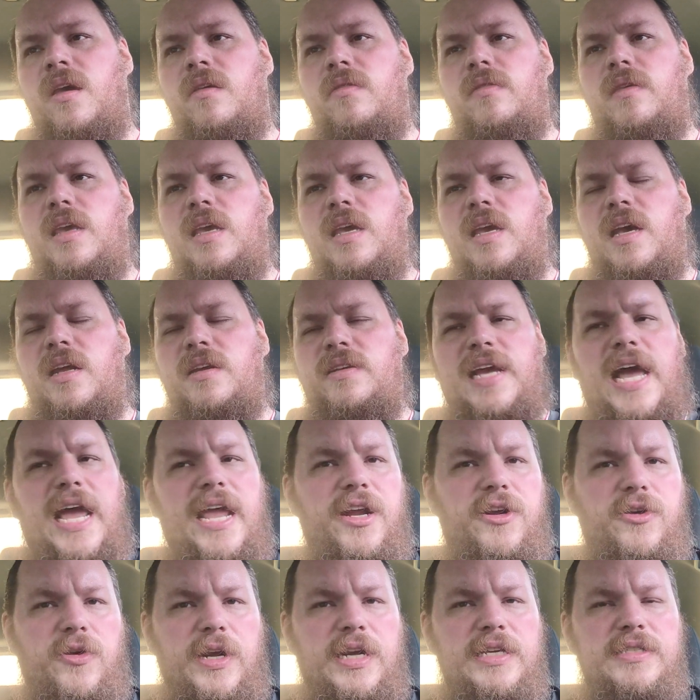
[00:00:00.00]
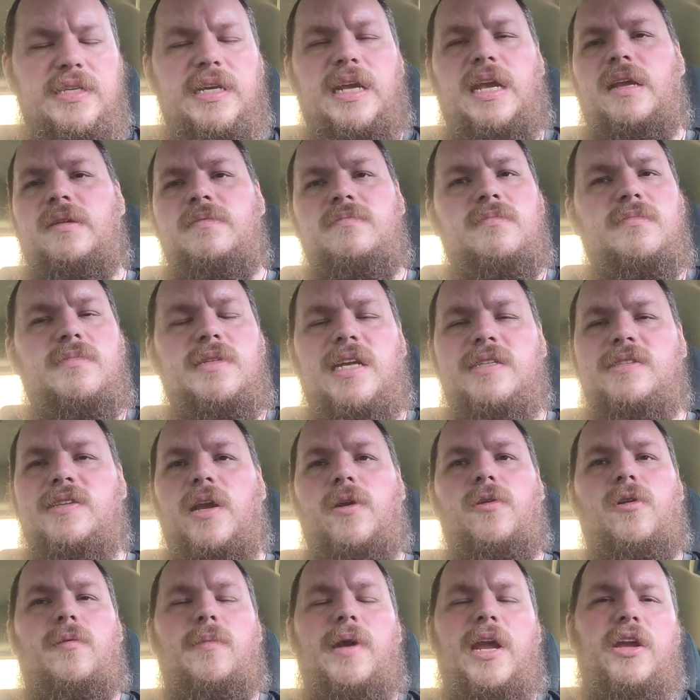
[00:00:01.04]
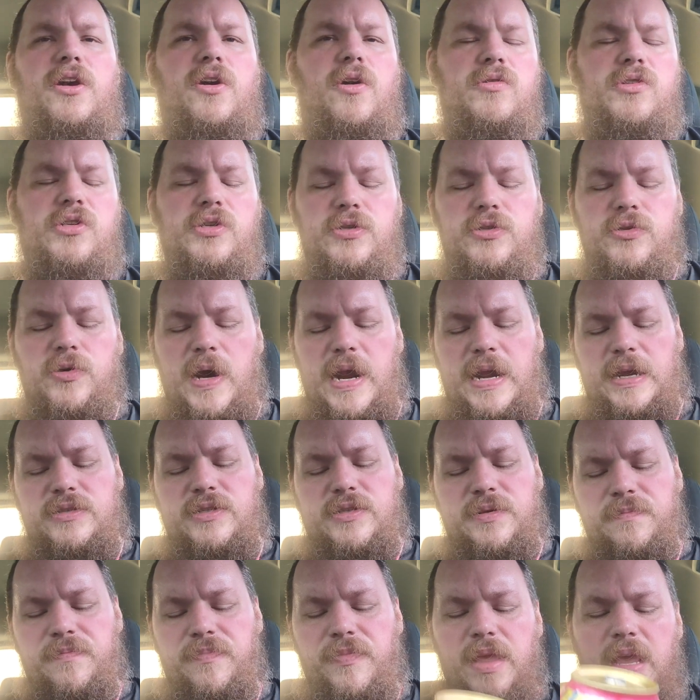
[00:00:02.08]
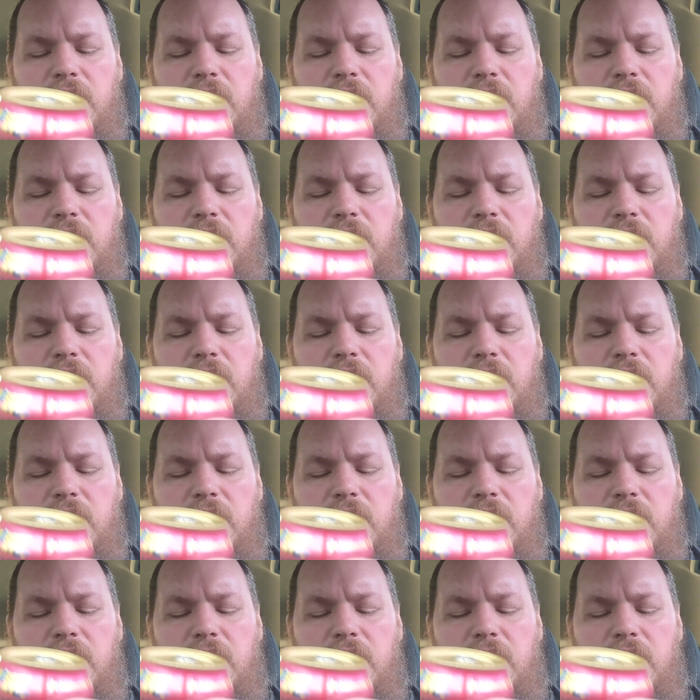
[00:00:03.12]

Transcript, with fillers: the uh, diet green tea. That's like one of my go-to drinks.